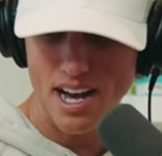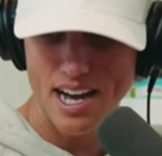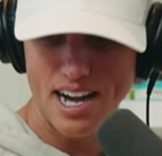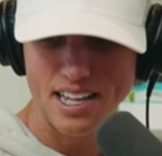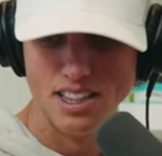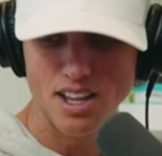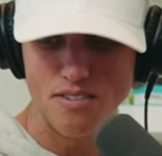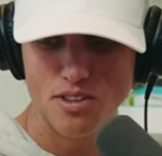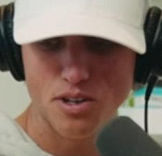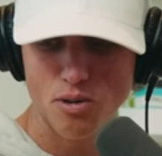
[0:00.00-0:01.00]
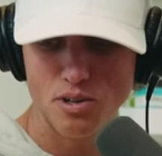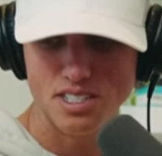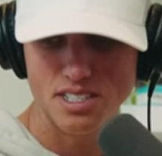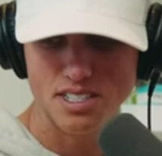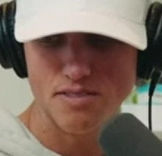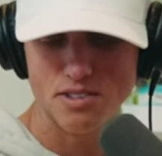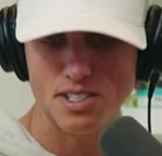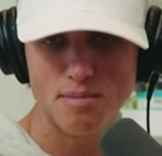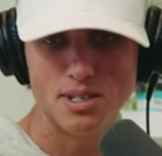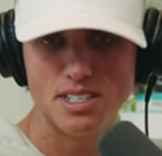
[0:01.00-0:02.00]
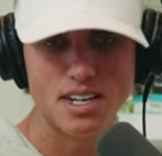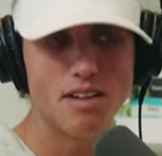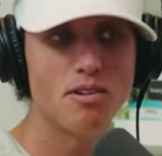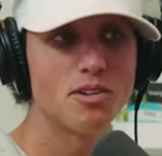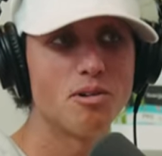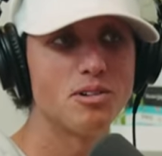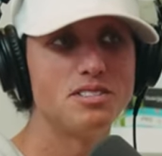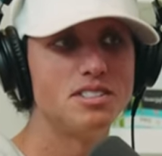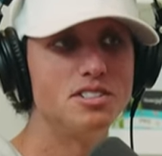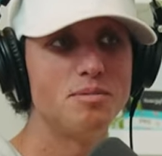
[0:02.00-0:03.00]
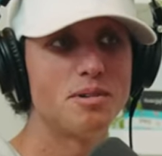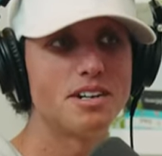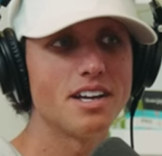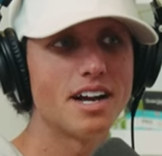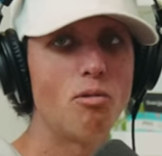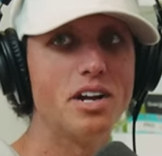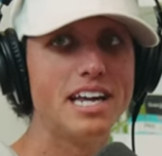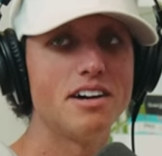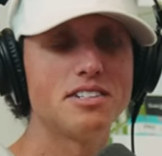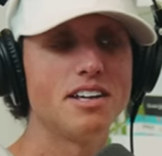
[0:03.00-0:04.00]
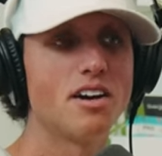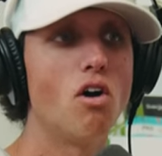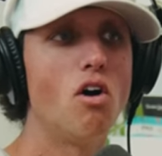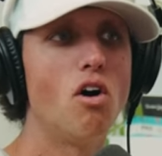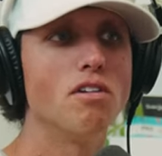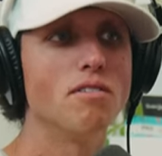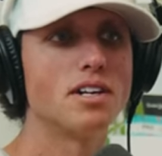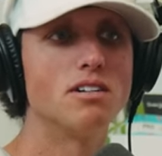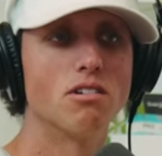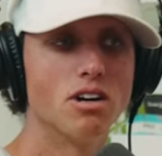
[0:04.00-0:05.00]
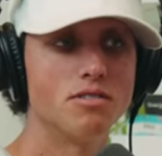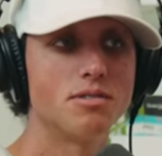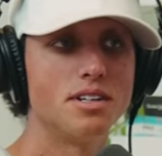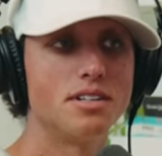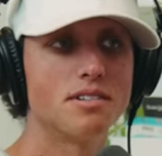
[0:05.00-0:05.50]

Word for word: I, I love the courses. For some reason, I love all the courses in Jupiter. Like, I want to get out to like all of like Grove twenty